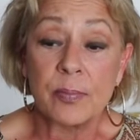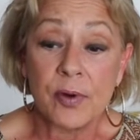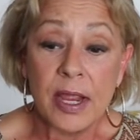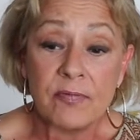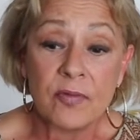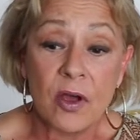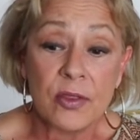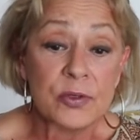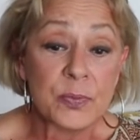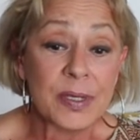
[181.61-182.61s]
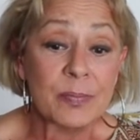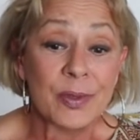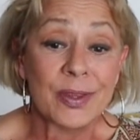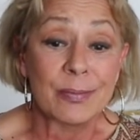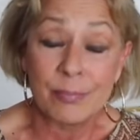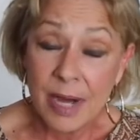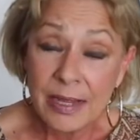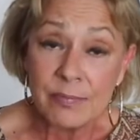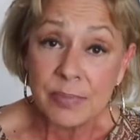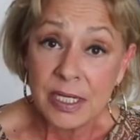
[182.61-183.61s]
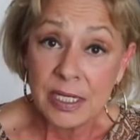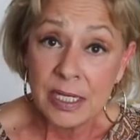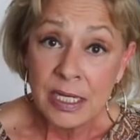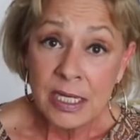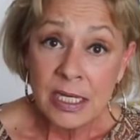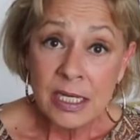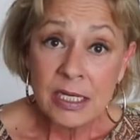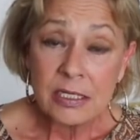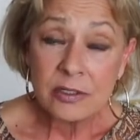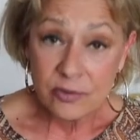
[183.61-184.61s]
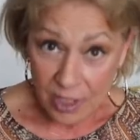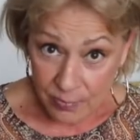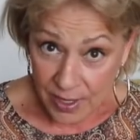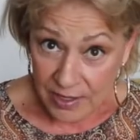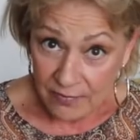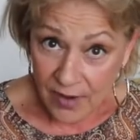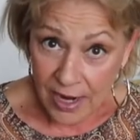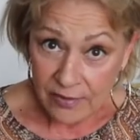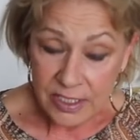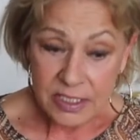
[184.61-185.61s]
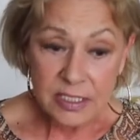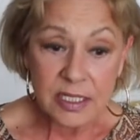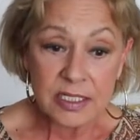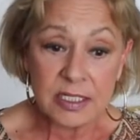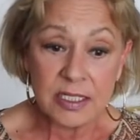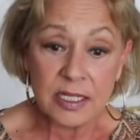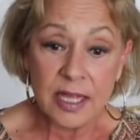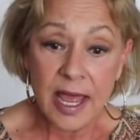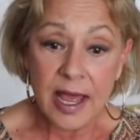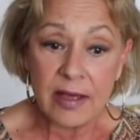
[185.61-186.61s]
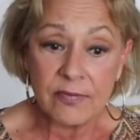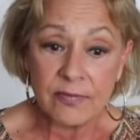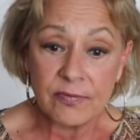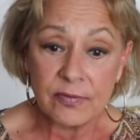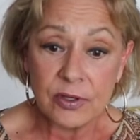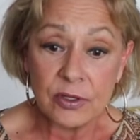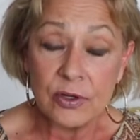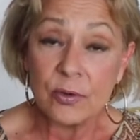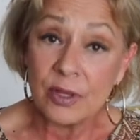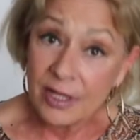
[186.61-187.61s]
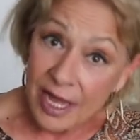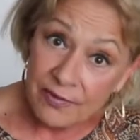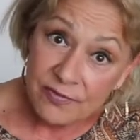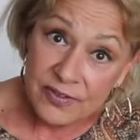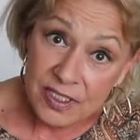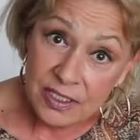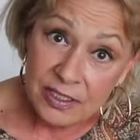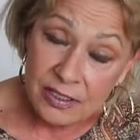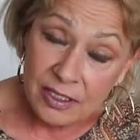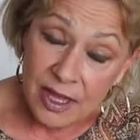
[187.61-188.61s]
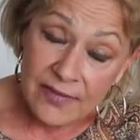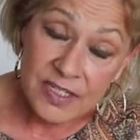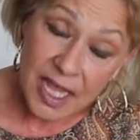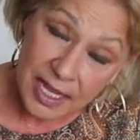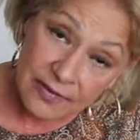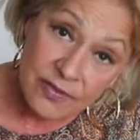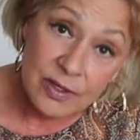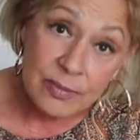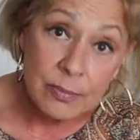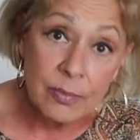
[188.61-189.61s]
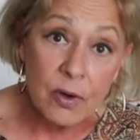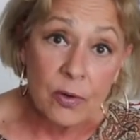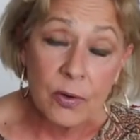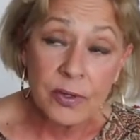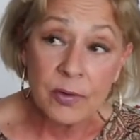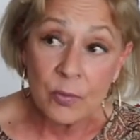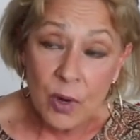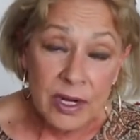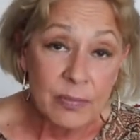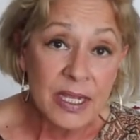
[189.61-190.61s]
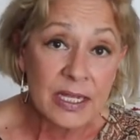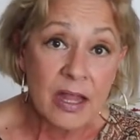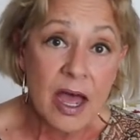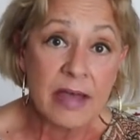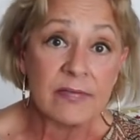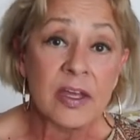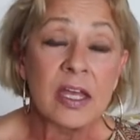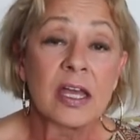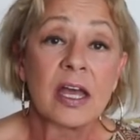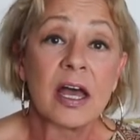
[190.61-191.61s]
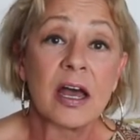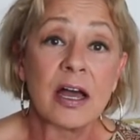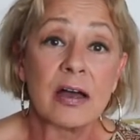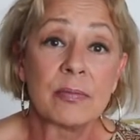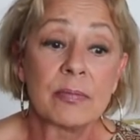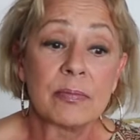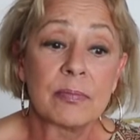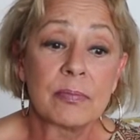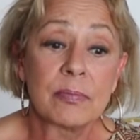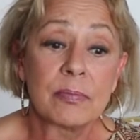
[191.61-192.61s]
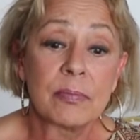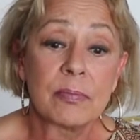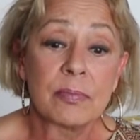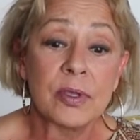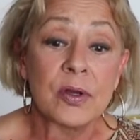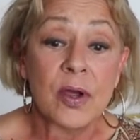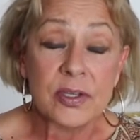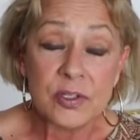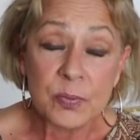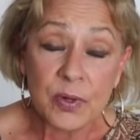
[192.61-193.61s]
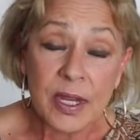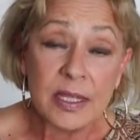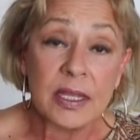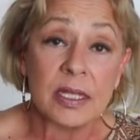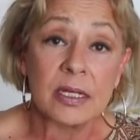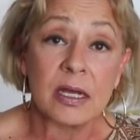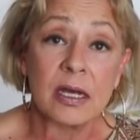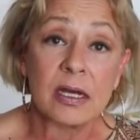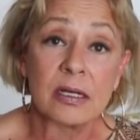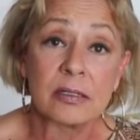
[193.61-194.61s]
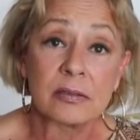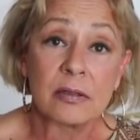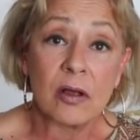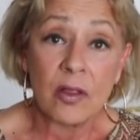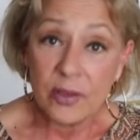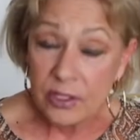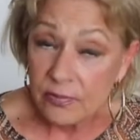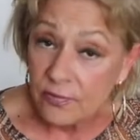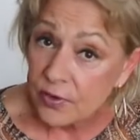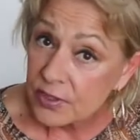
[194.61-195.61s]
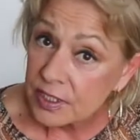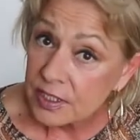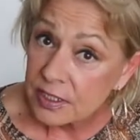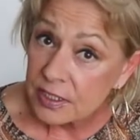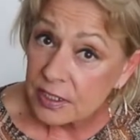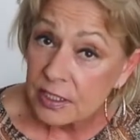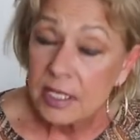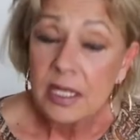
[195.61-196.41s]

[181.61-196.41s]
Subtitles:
pray for all those people that might be struck by the virus, that still have, you know, the lives ahead of them, or that want to be alive. You know, I just pray that all the good forces